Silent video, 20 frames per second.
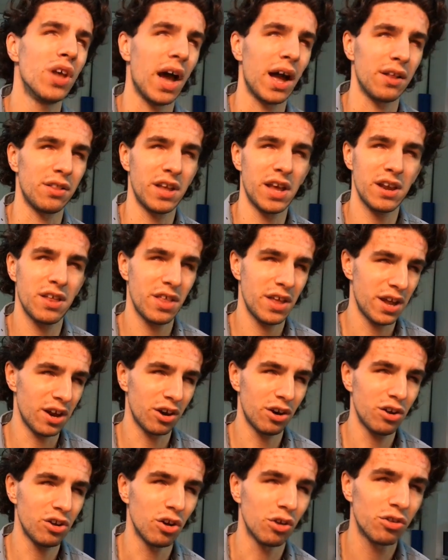Yeah, at the end of the
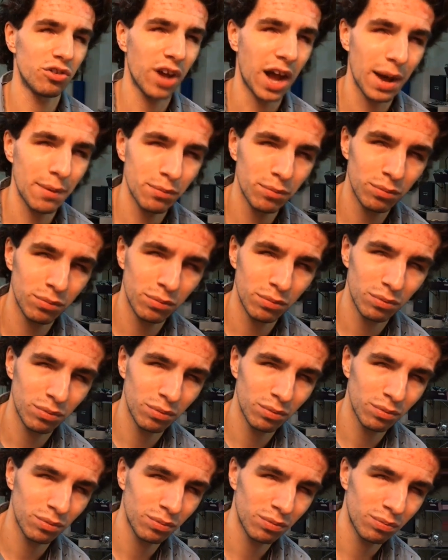year, you know, time
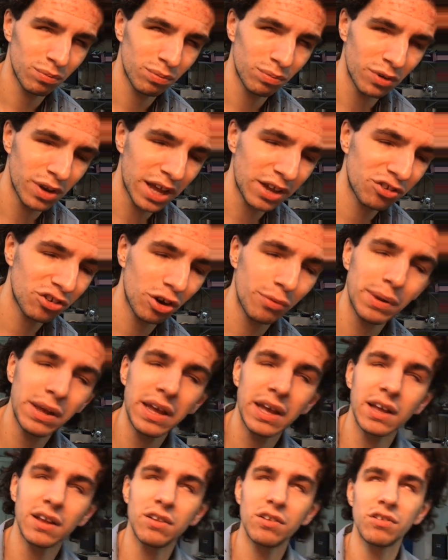the next year
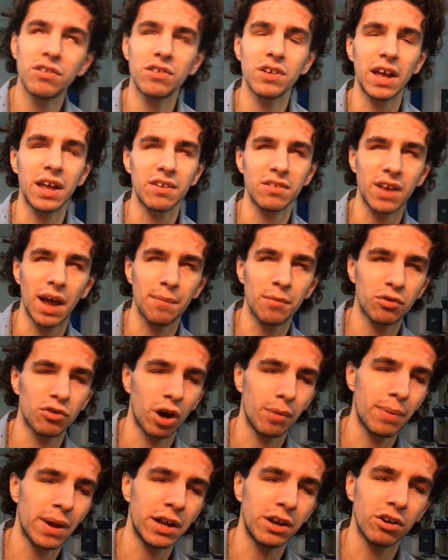begins, it's time to
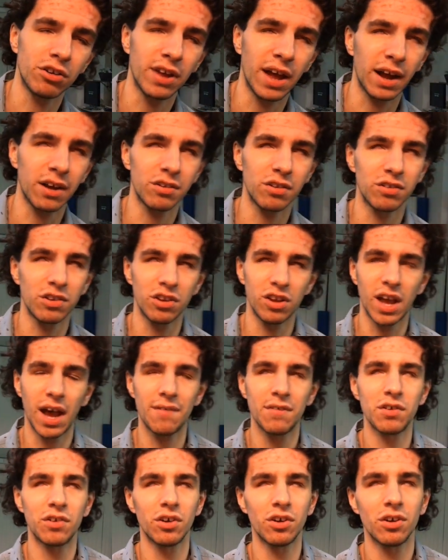start paying your taxes and you
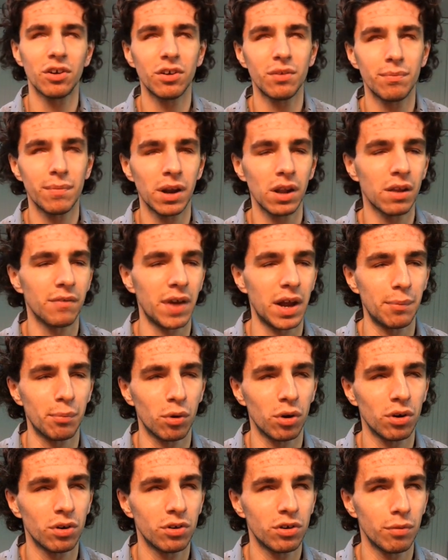have until middle of
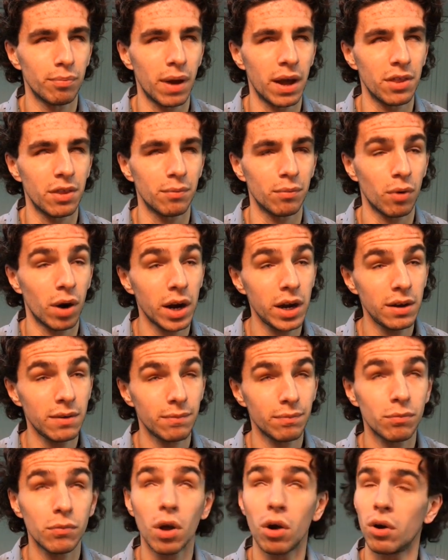April to pay them,
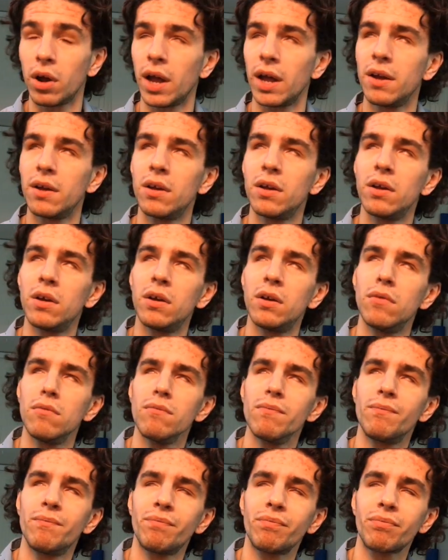right? Okay.
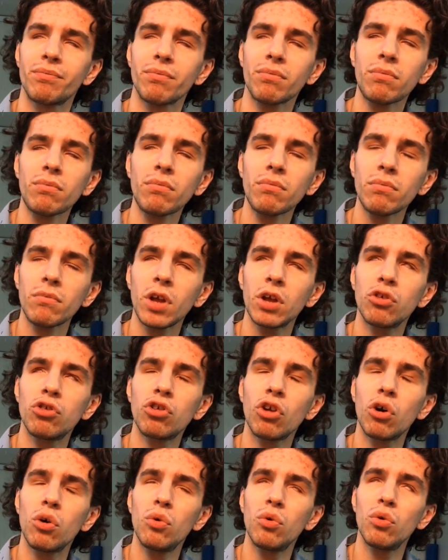
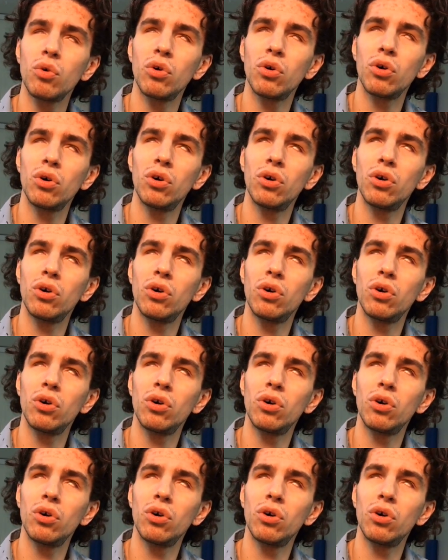So,